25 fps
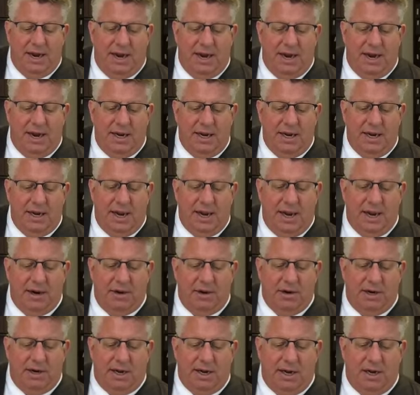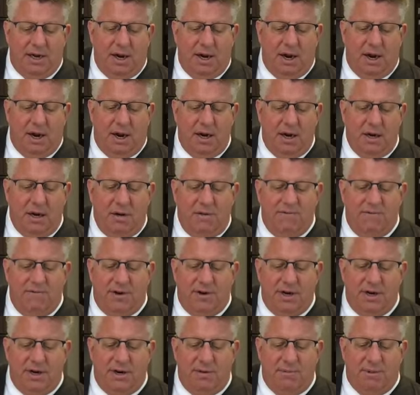any aggregate
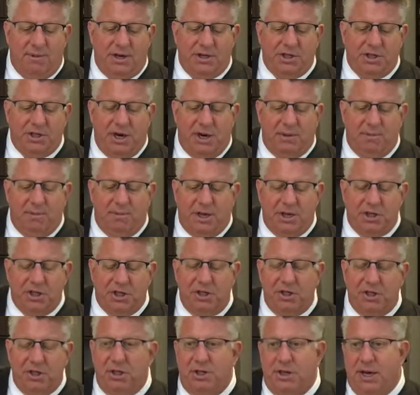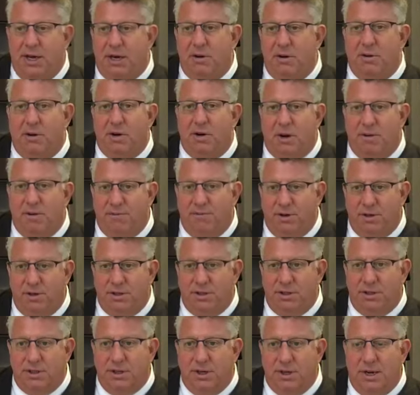unfunded pension obligation to the annual
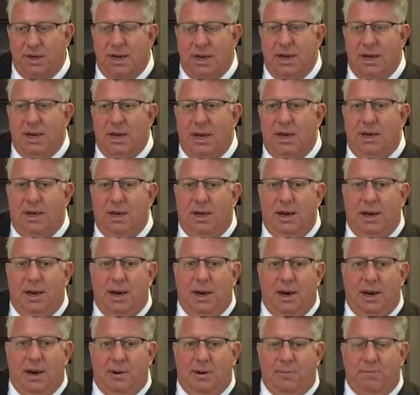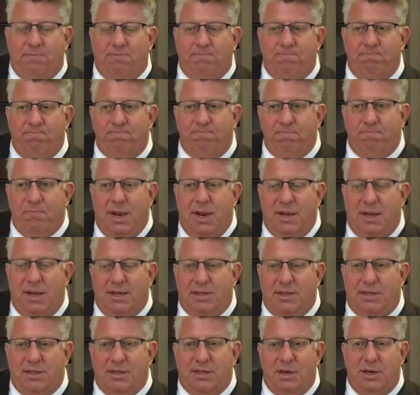conference. And
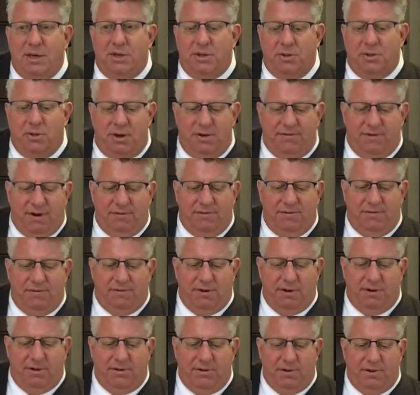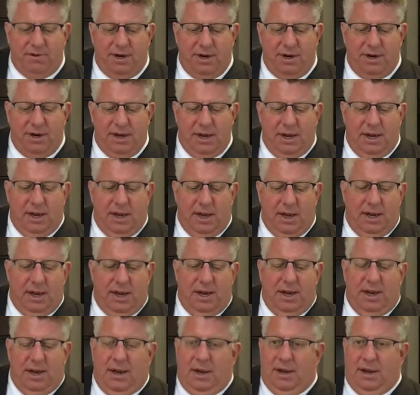this is under 2553.
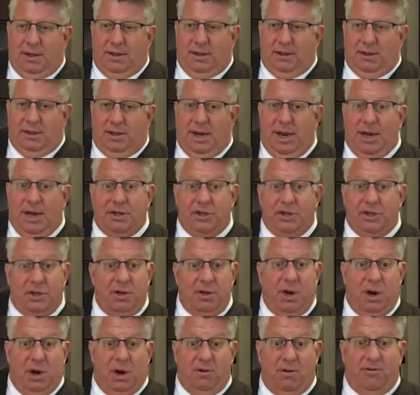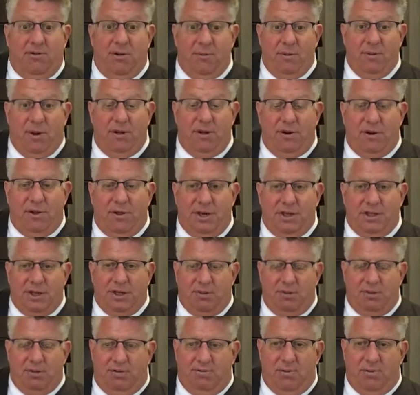As you know, from other things
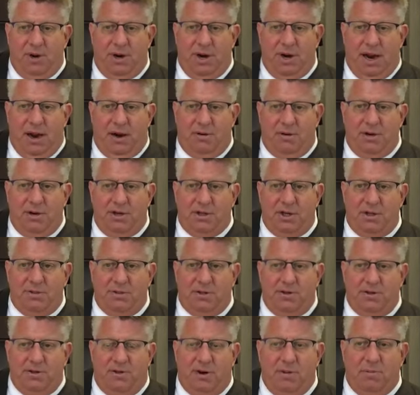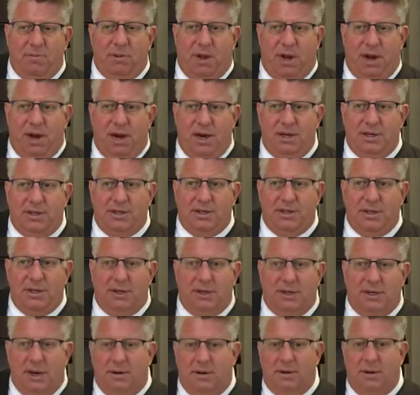that we put out in terms of our blogs
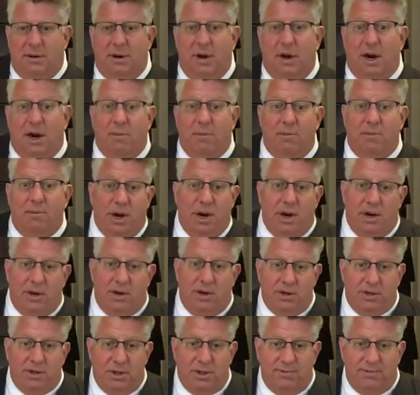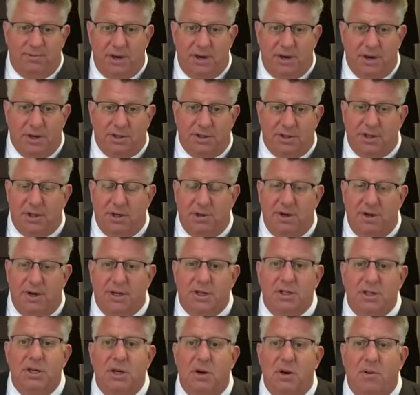and our prior YouTube videos, there
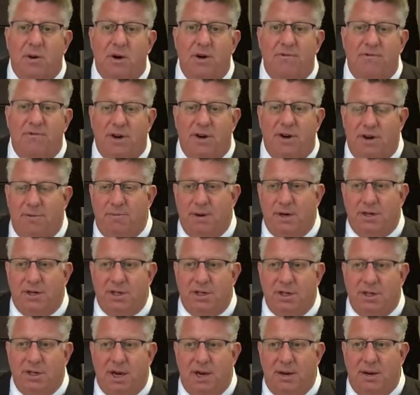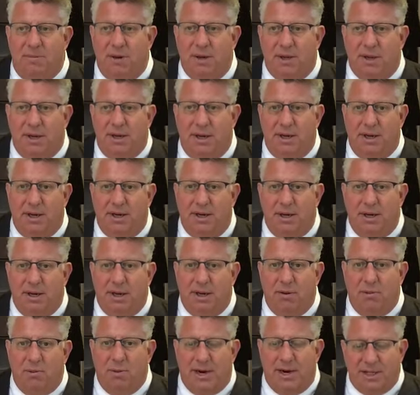is no unfunded pension liability.
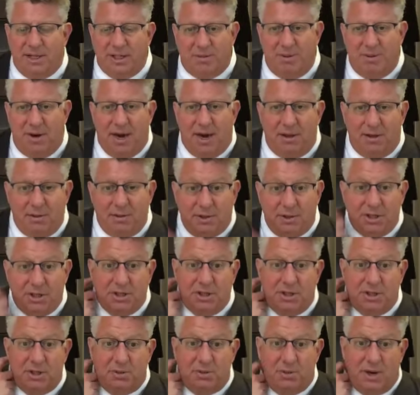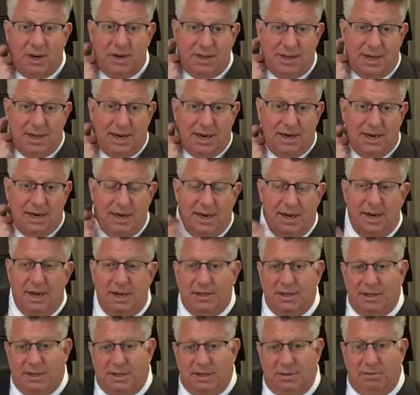Westpath, which is the one that
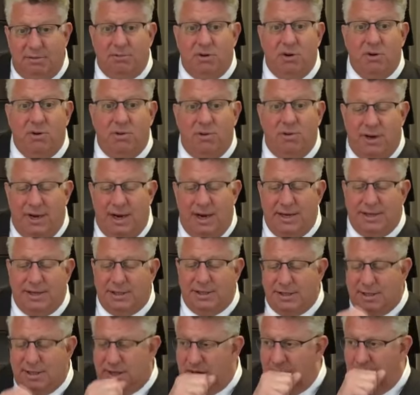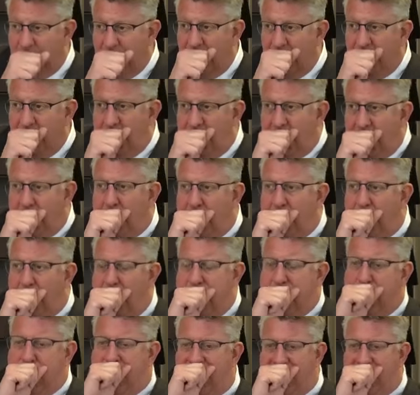creates
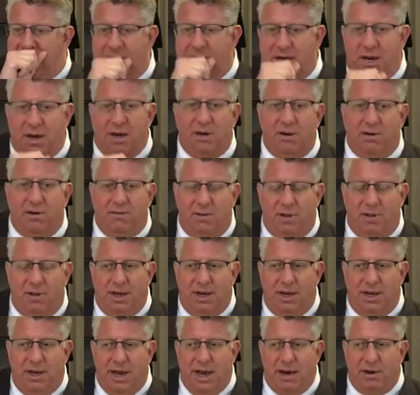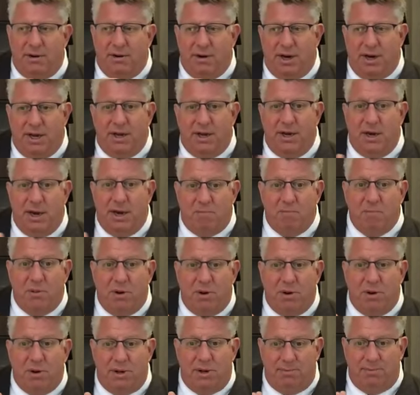the aggregate
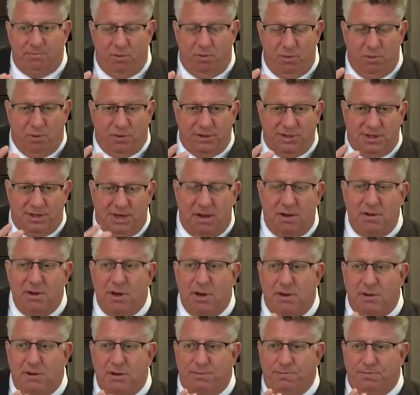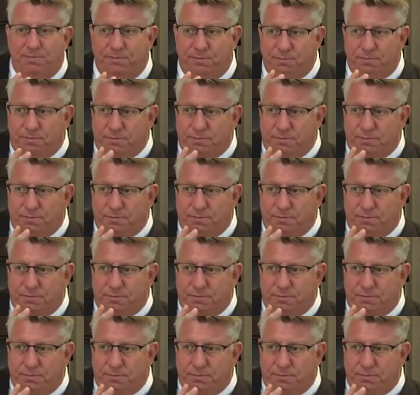number, will tell you